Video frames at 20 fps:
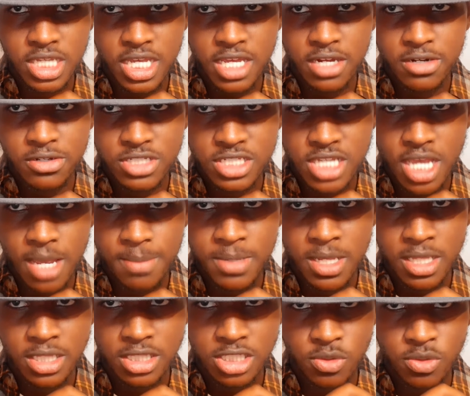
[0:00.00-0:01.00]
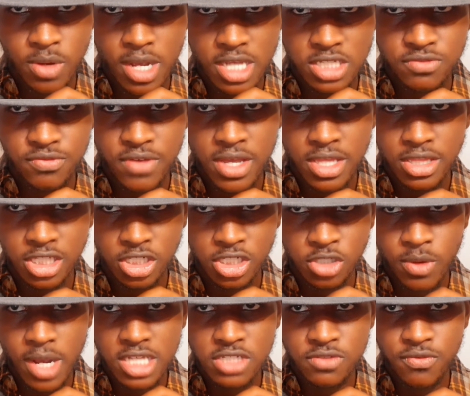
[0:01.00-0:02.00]
intercept the
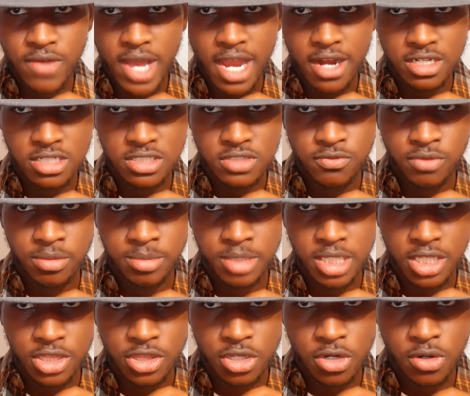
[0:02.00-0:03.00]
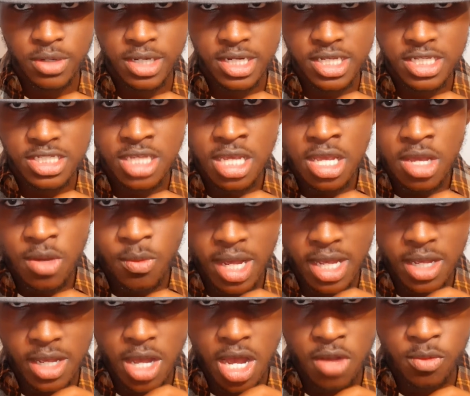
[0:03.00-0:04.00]
crossfires from the authorities
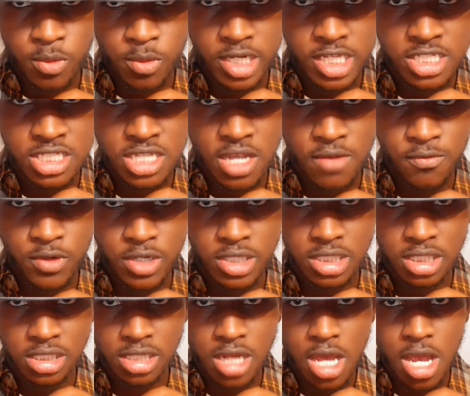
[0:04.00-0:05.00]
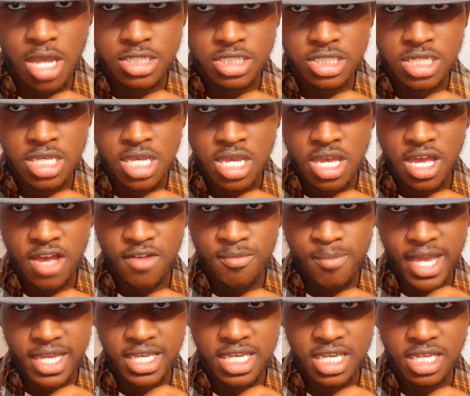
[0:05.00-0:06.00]
while already suffering the loss of
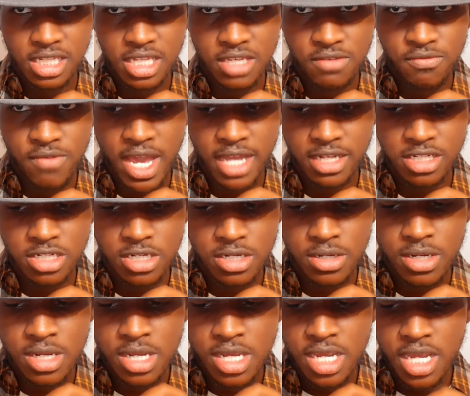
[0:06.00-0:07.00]
my healing factor